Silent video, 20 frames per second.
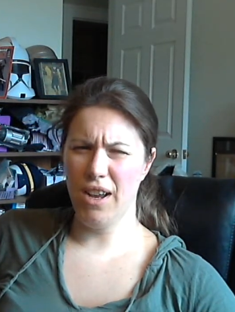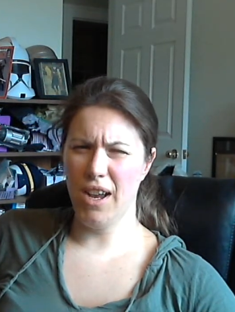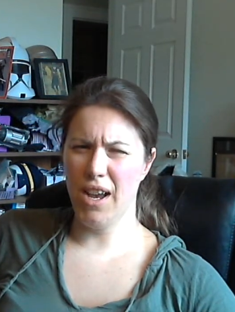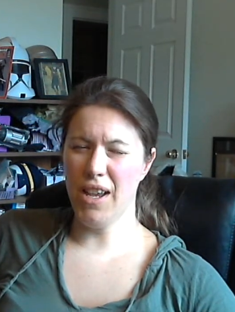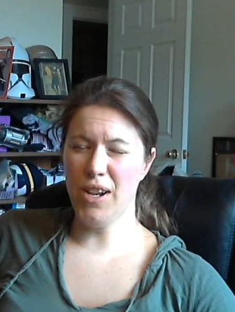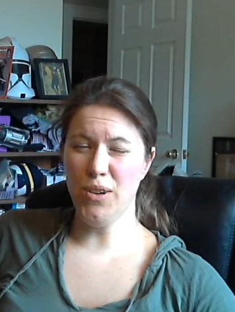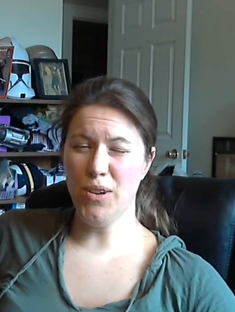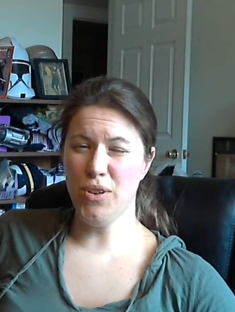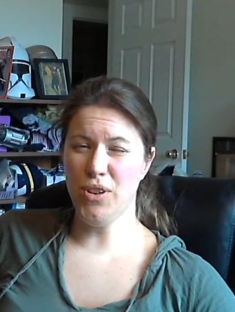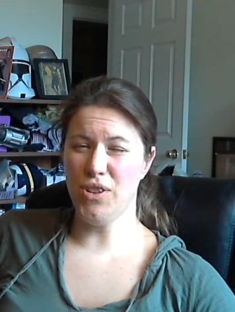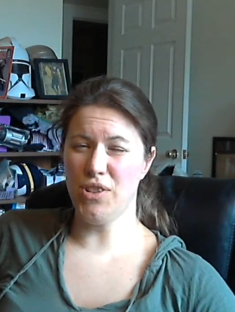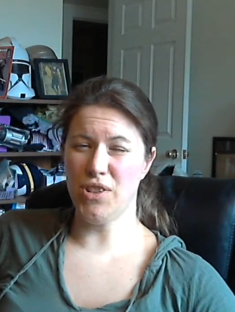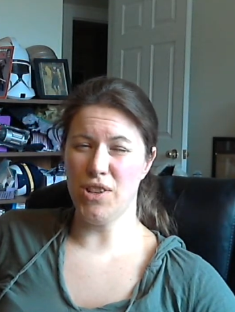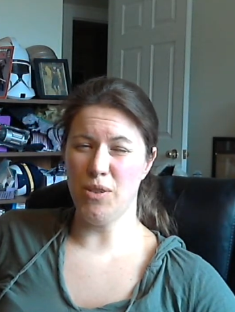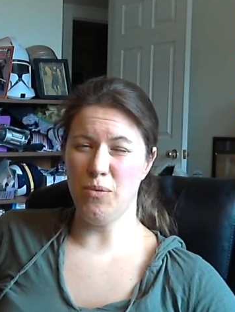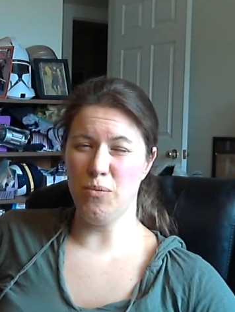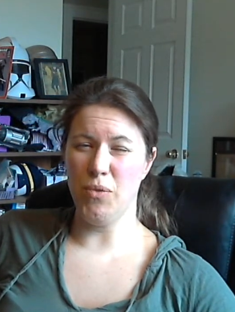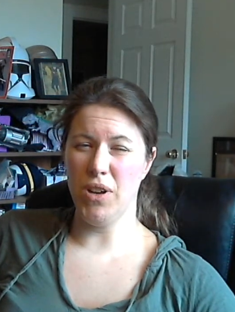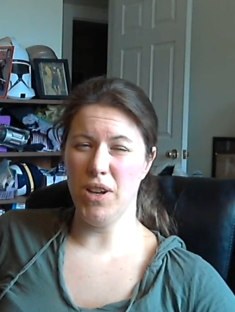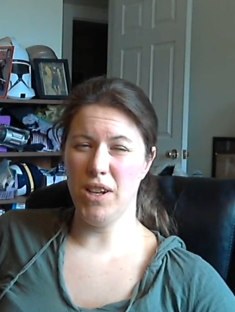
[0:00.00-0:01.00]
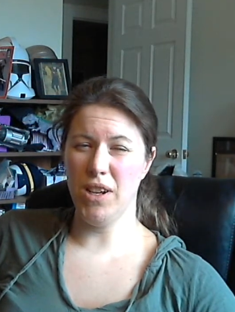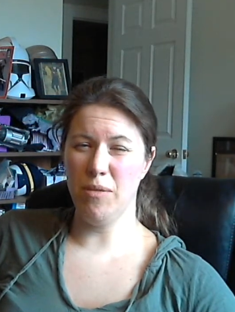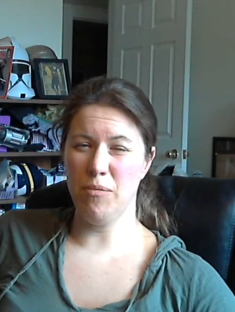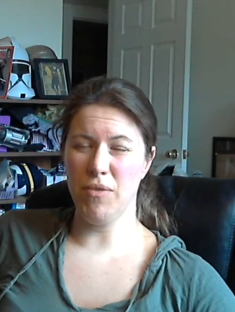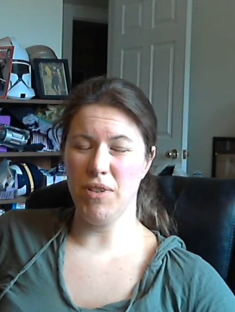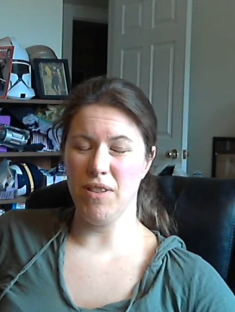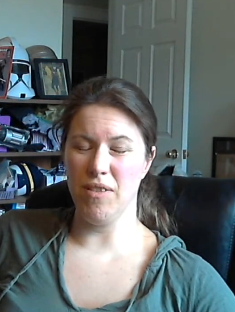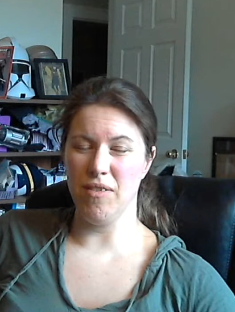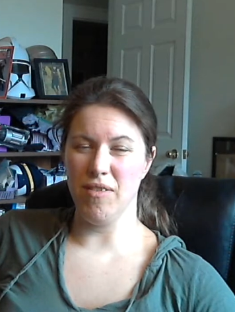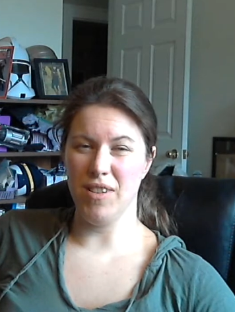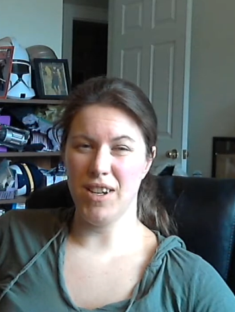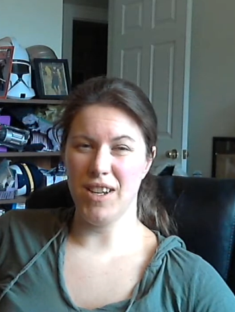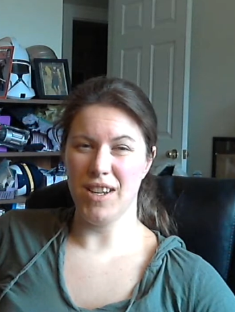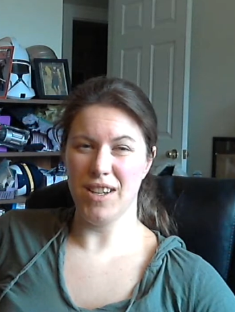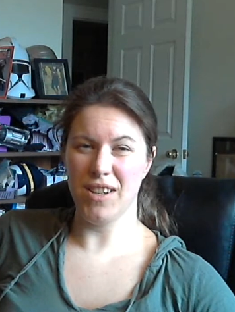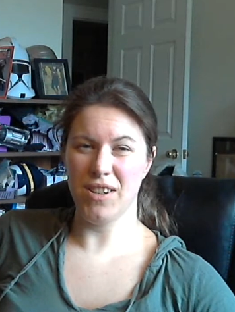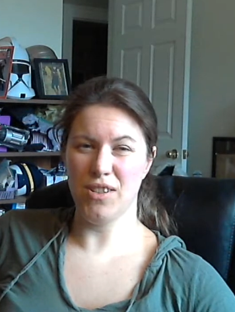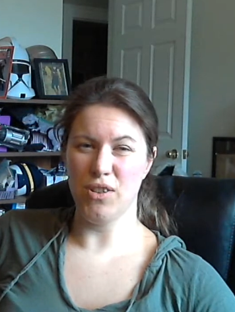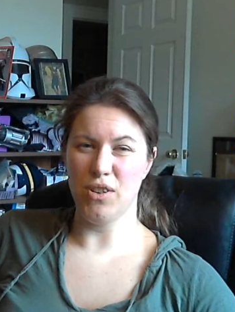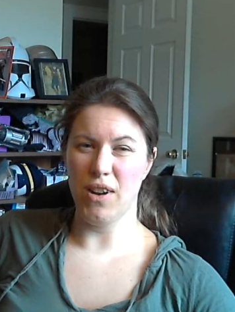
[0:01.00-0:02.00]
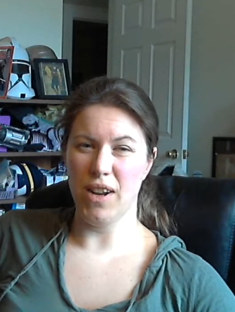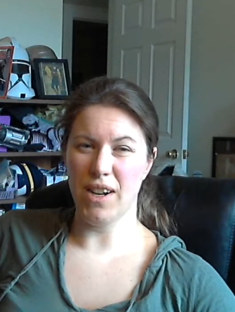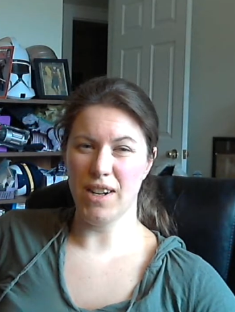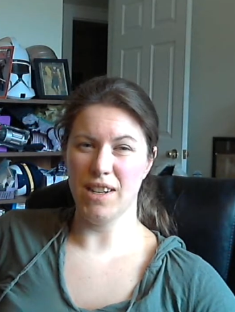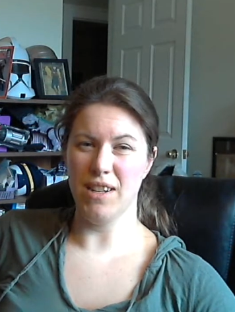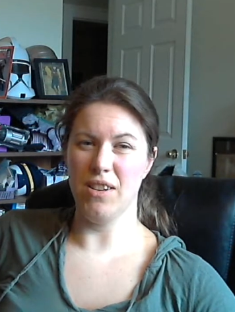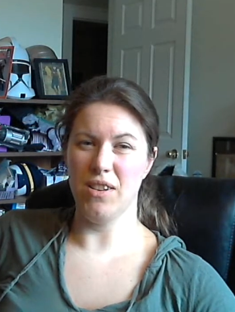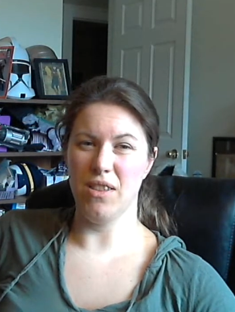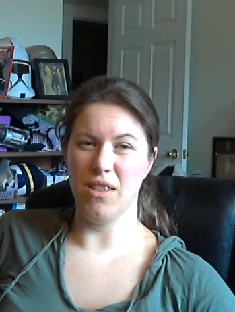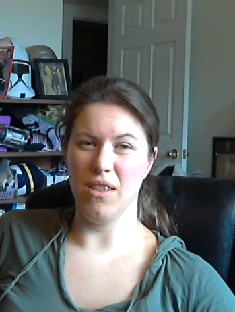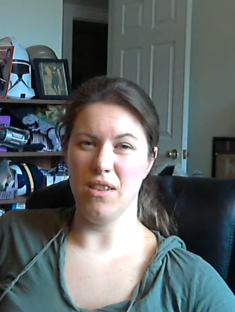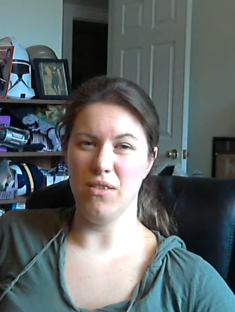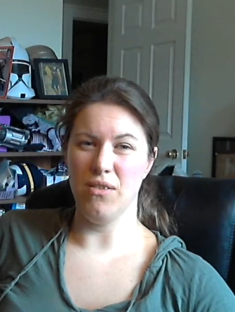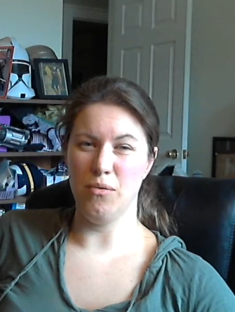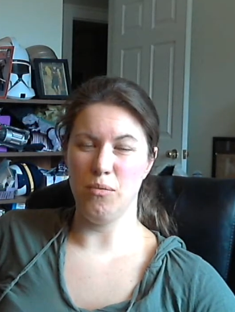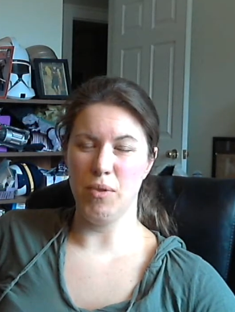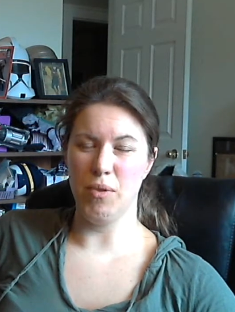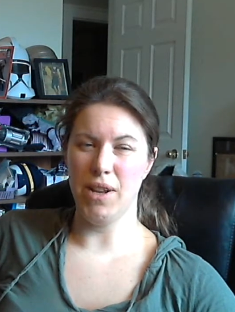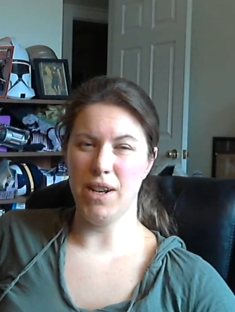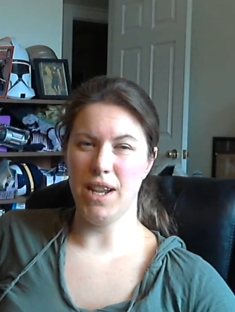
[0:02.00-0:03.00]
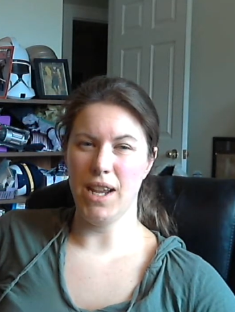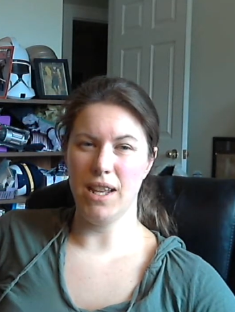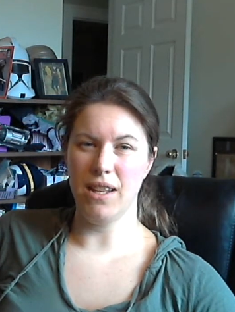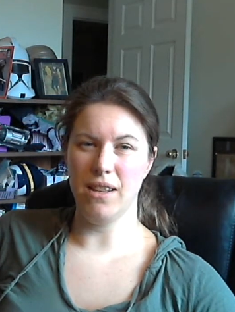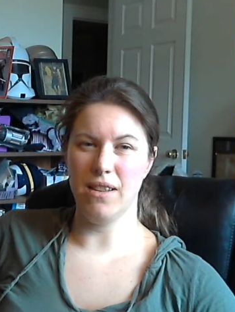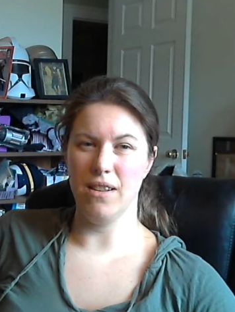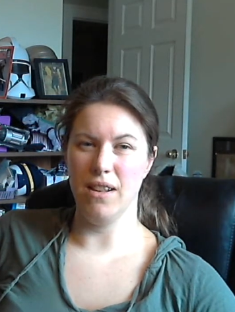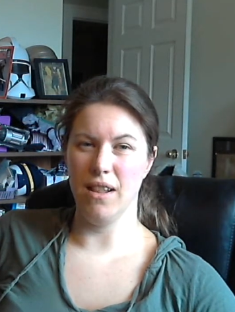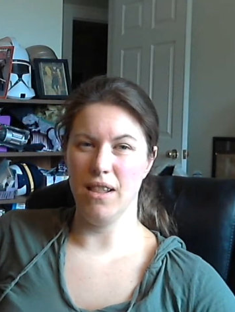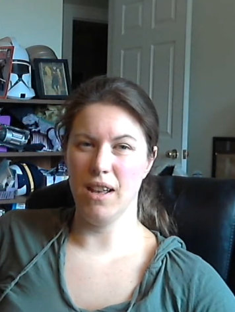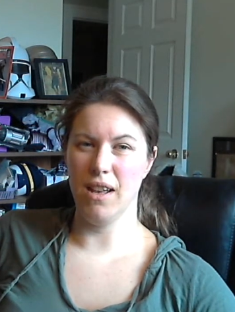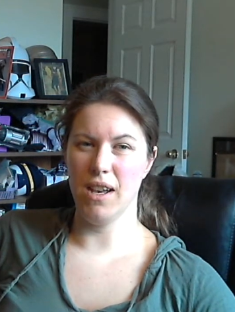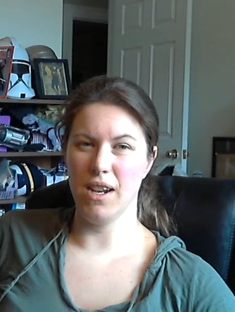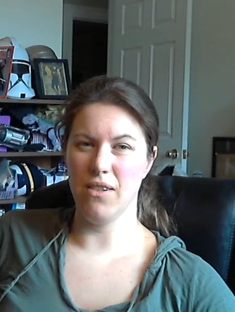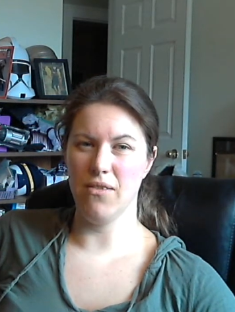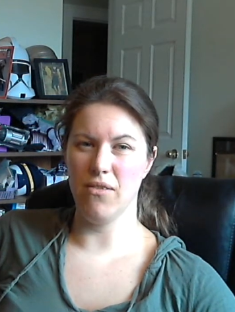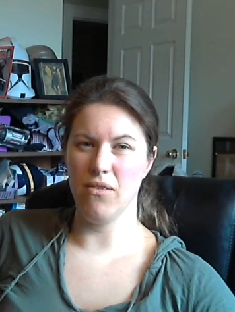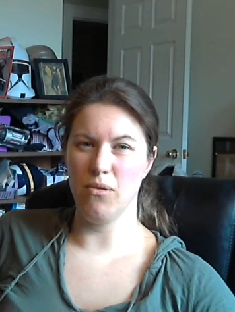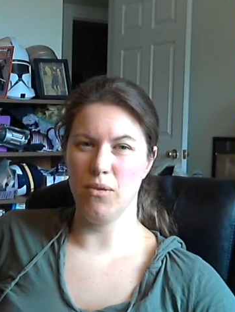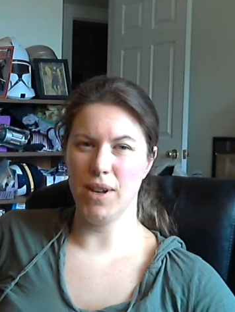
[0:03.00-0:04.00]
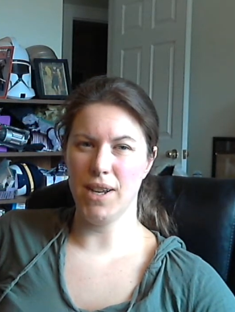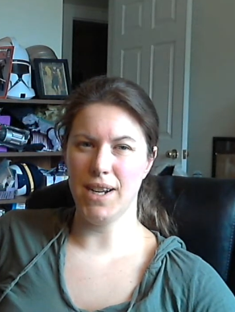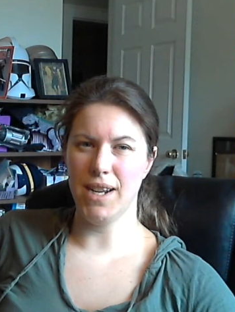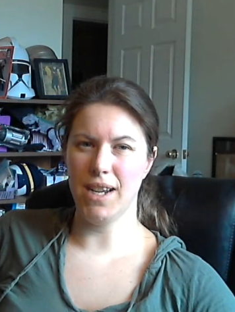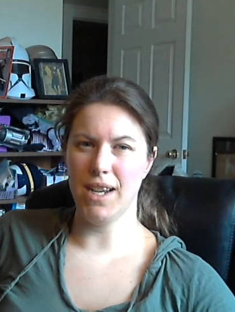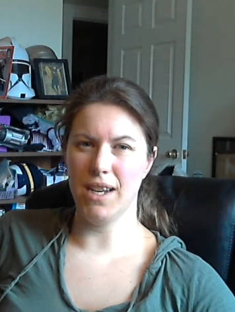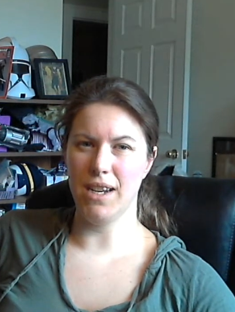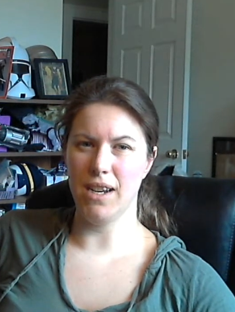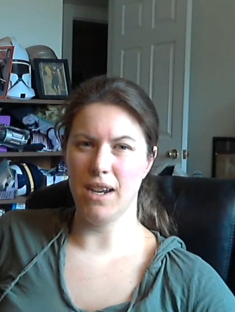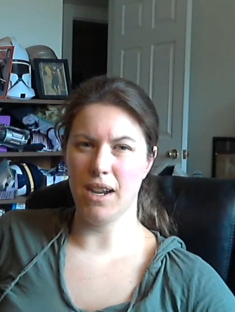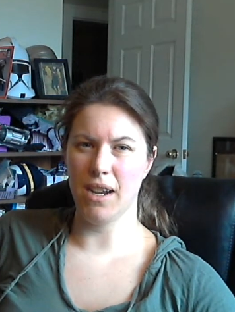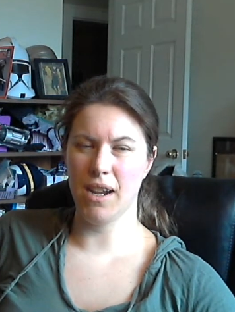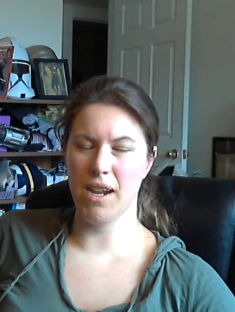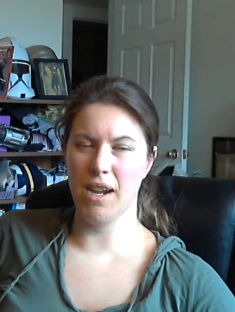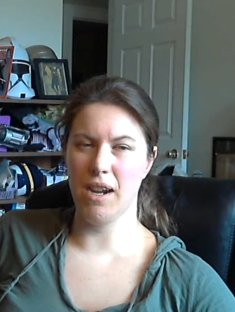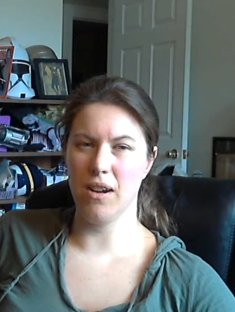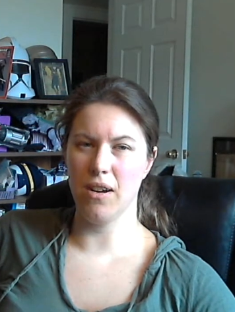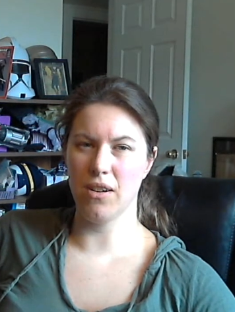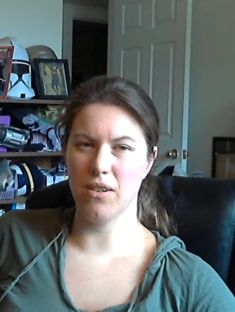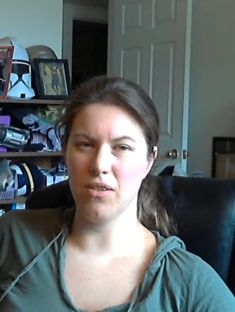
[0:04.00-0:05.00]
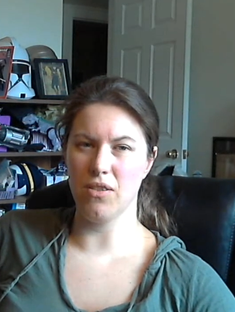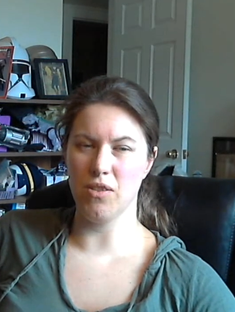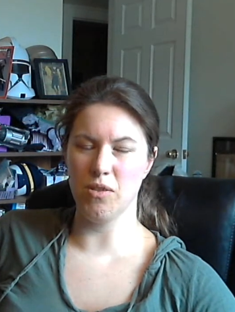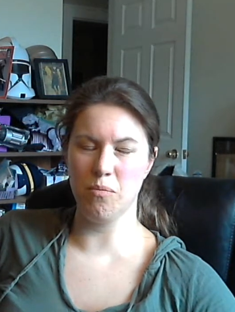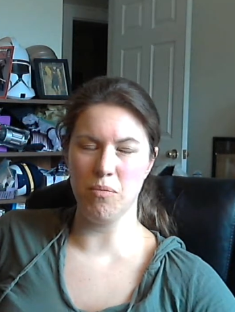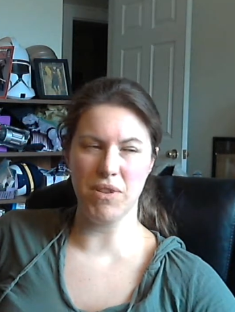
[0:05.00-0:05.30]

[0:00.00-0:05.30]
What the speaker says: I don't understand why I'm attracted to a lot of redheaded characters.